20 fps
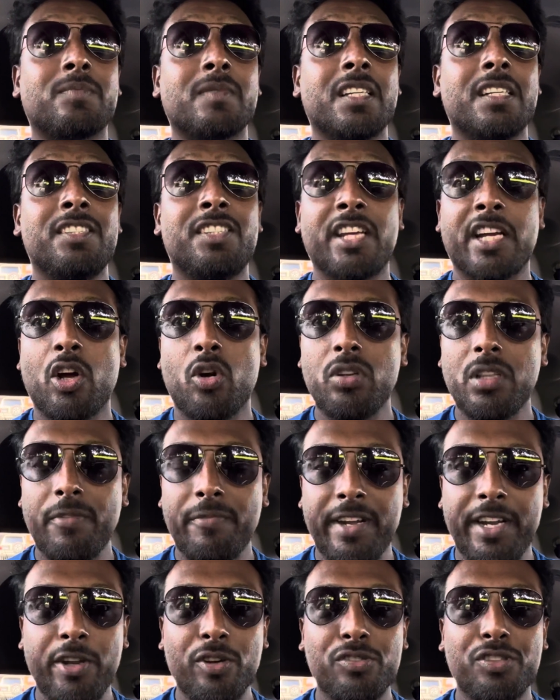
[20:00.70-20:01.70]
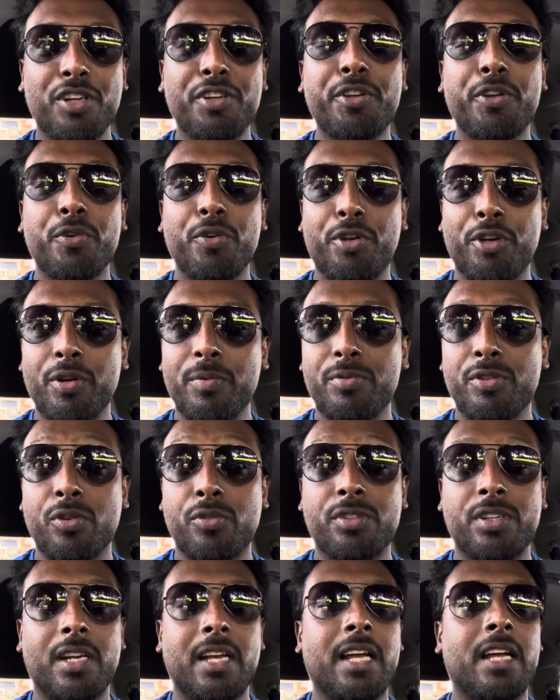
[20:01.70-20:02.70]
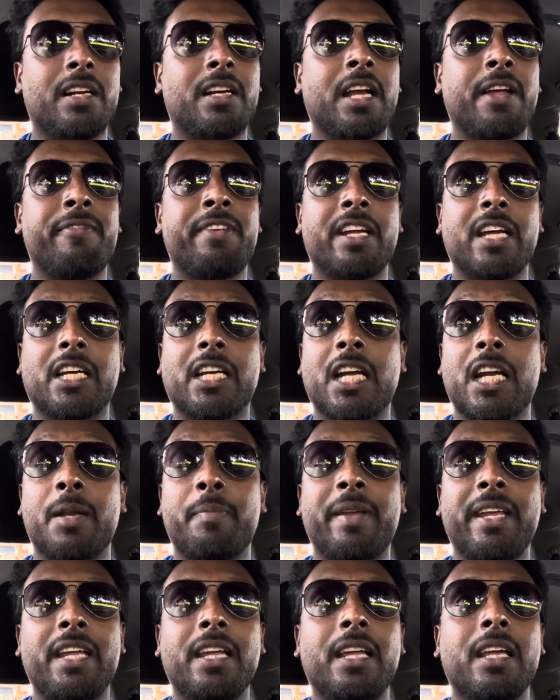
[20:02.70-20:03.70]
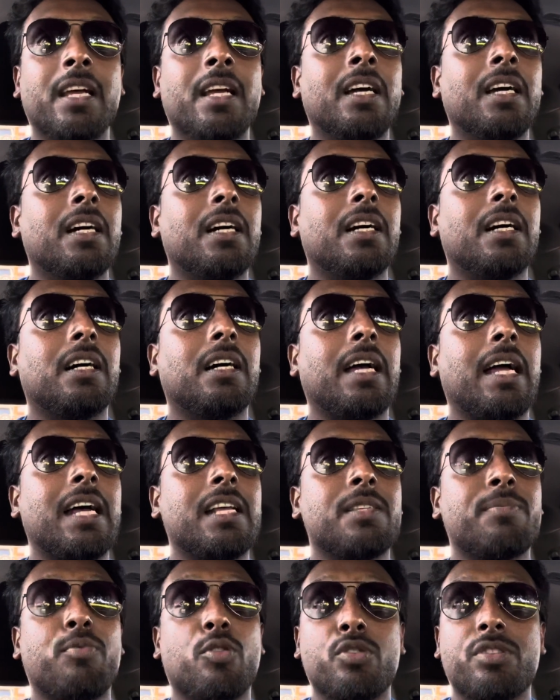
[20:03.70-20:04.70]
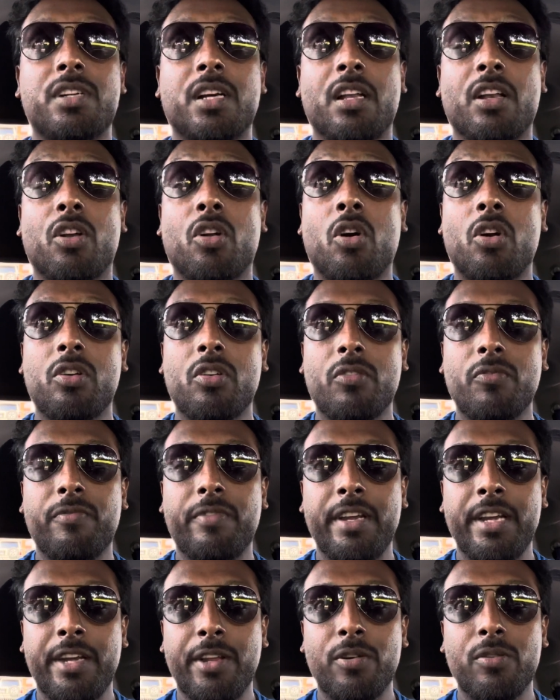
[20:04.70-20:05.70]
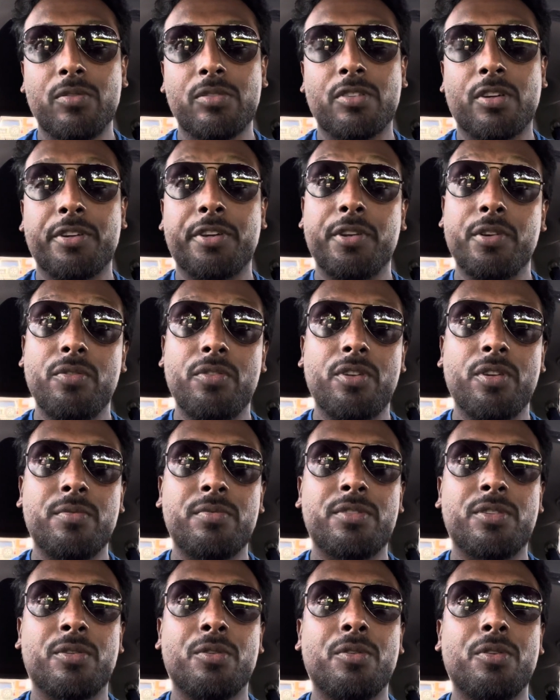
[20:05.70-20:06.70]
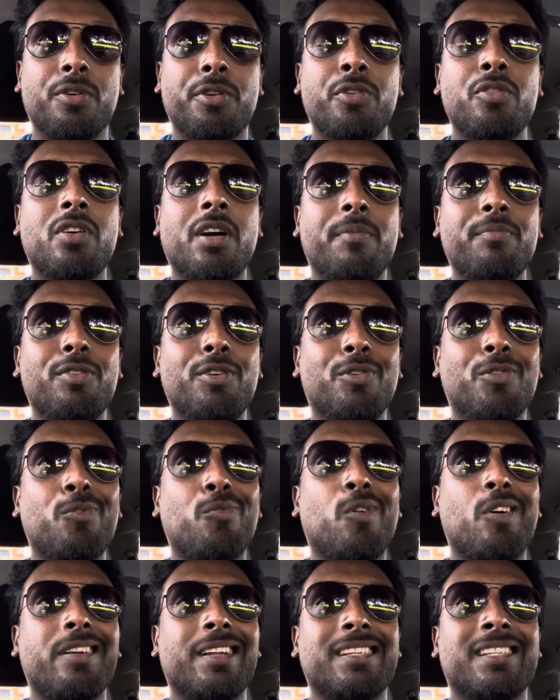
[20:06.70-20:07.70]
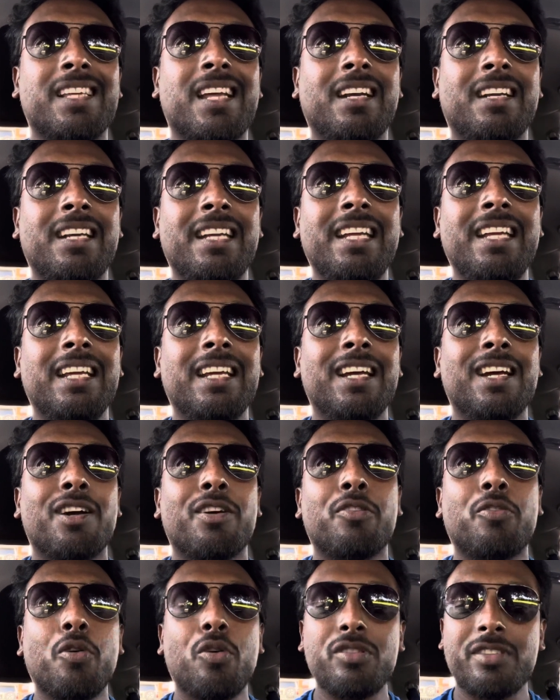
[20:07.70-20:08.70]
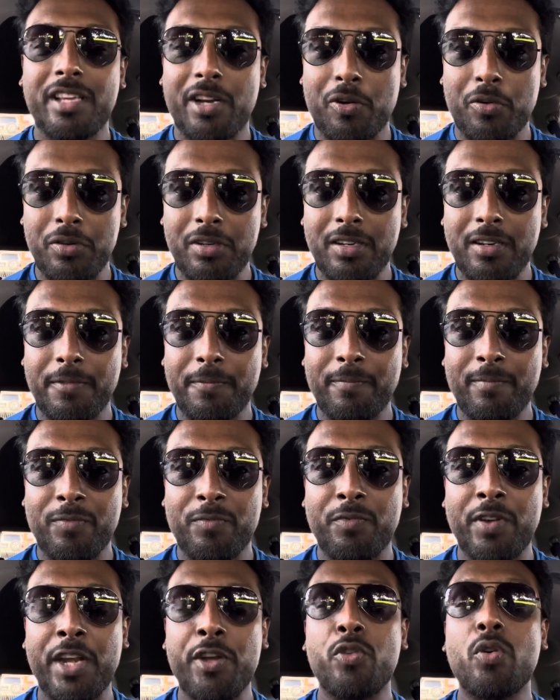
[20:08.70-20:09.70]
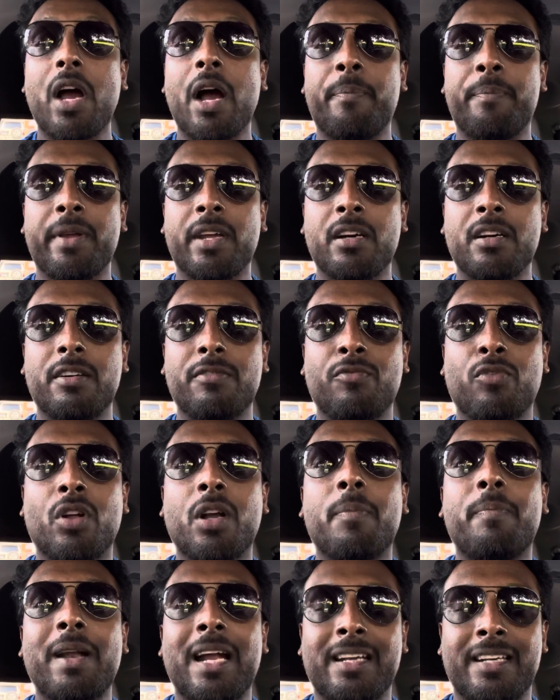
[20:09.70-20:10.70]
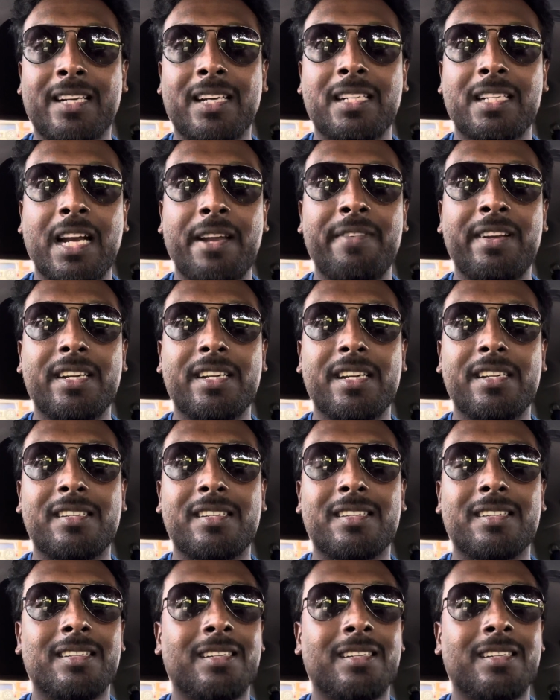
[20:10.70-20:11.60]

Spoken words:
check out the videos on YouTube. Social Driving Academy has posted a lot of videos on YouTube, so you come to know what exactly goes around when you appear for a practical driving test.